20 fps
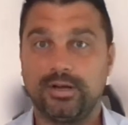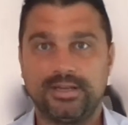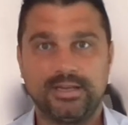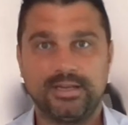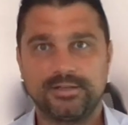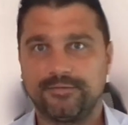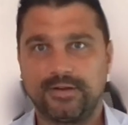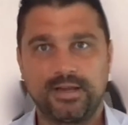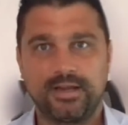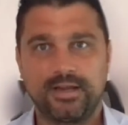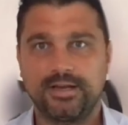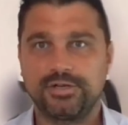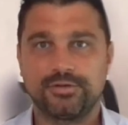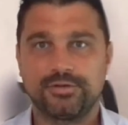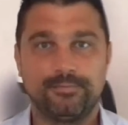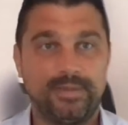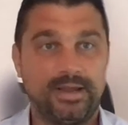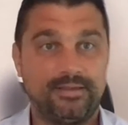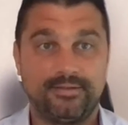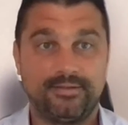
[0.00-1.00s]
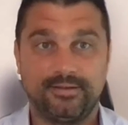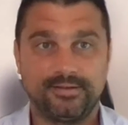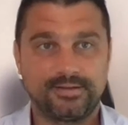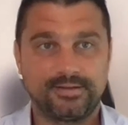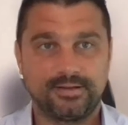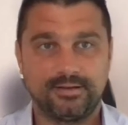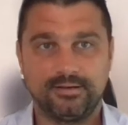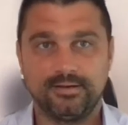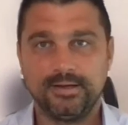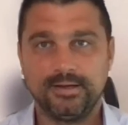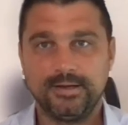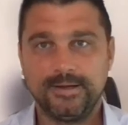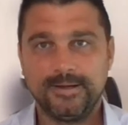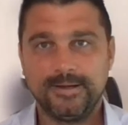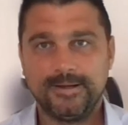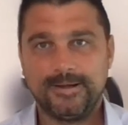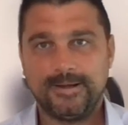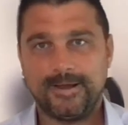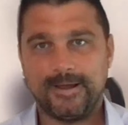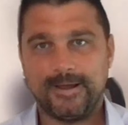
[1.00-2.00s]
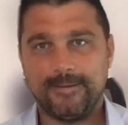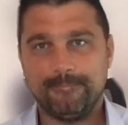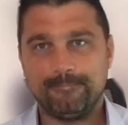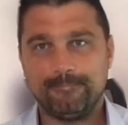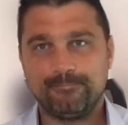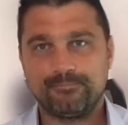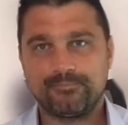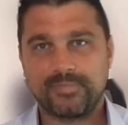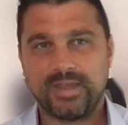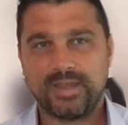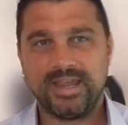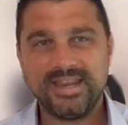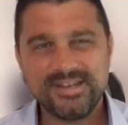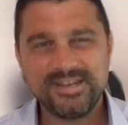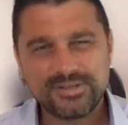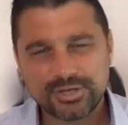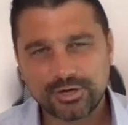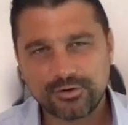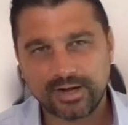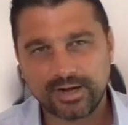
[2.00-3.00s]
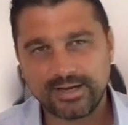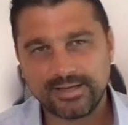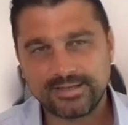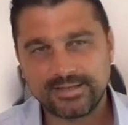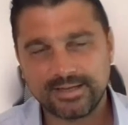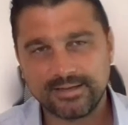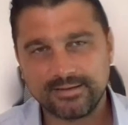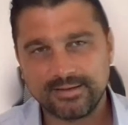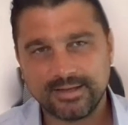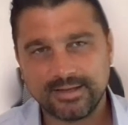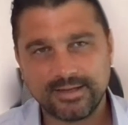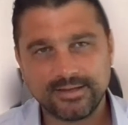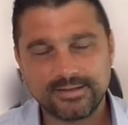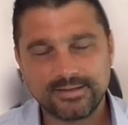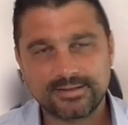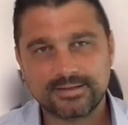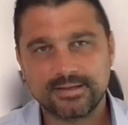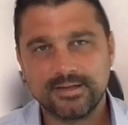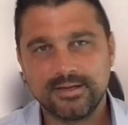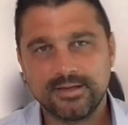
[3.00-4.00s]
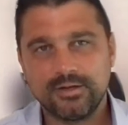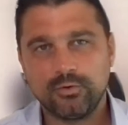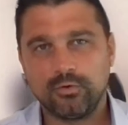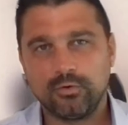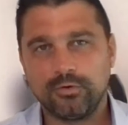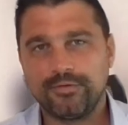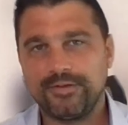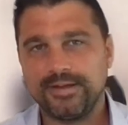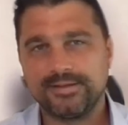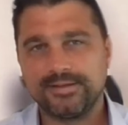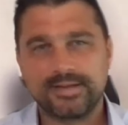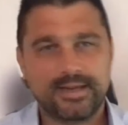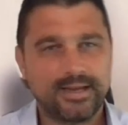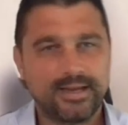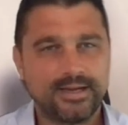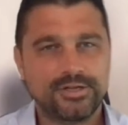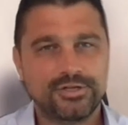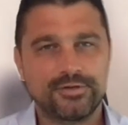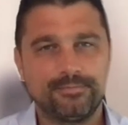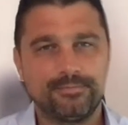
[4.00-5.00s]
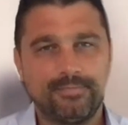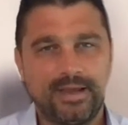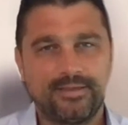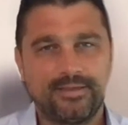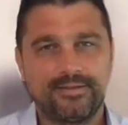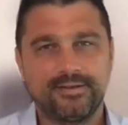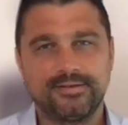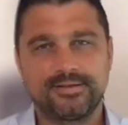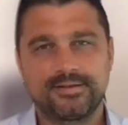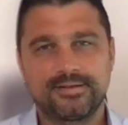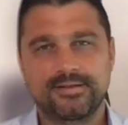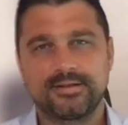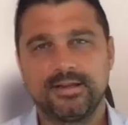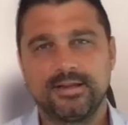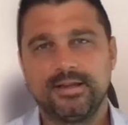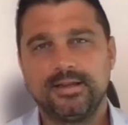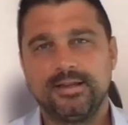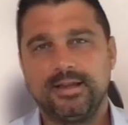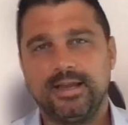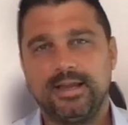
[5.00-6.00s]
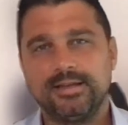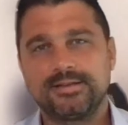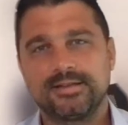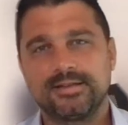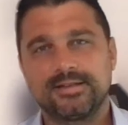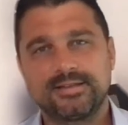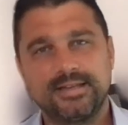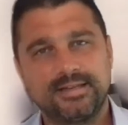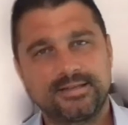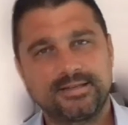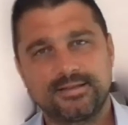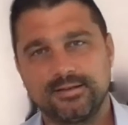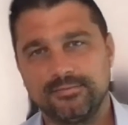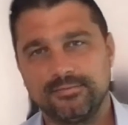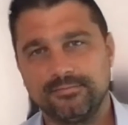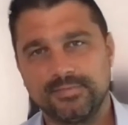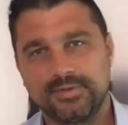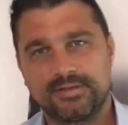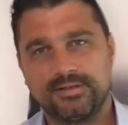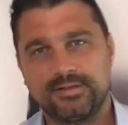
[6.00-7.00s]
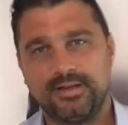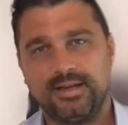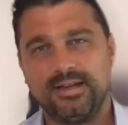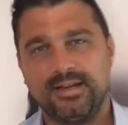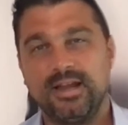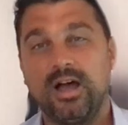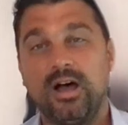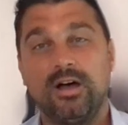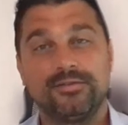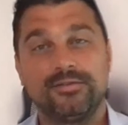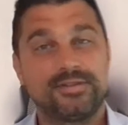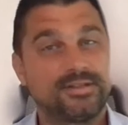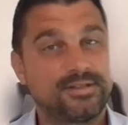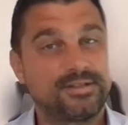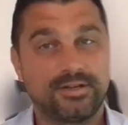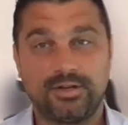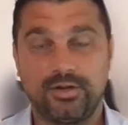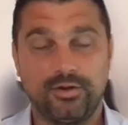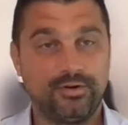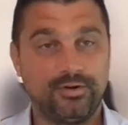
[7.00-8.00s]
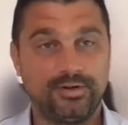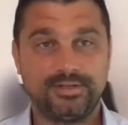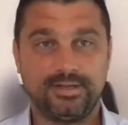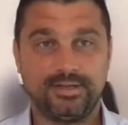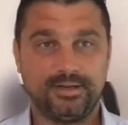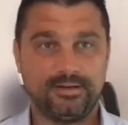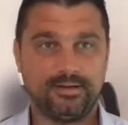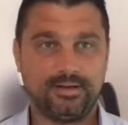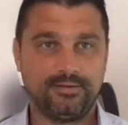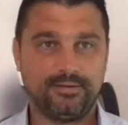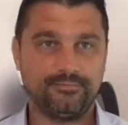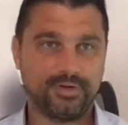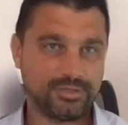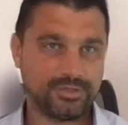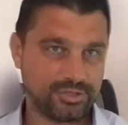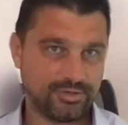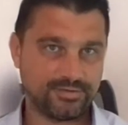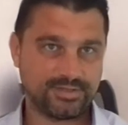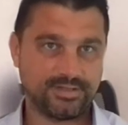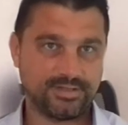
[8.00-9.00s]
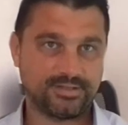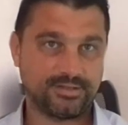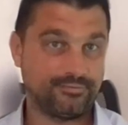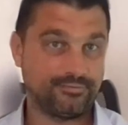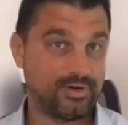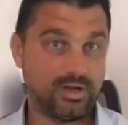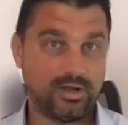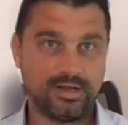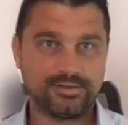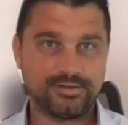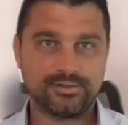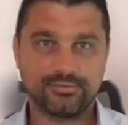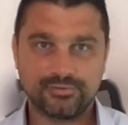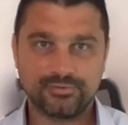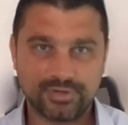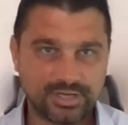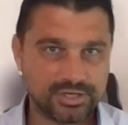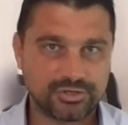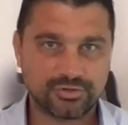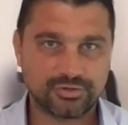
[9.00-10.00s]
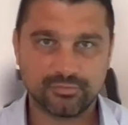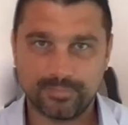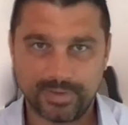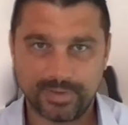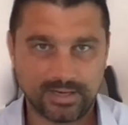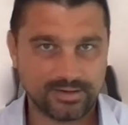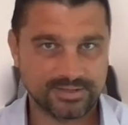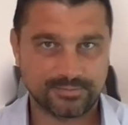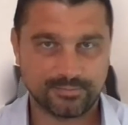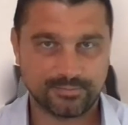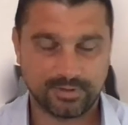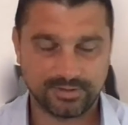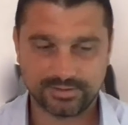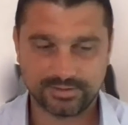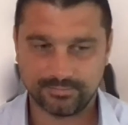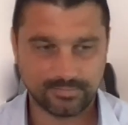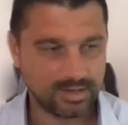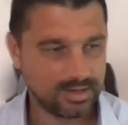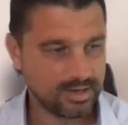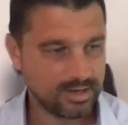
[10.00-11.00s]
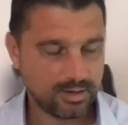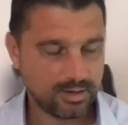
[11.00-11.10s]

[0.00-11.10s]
identification methods, and um, integrating these authentication methods into systems enhances security and, and reduces the reliance on traditional passwords. And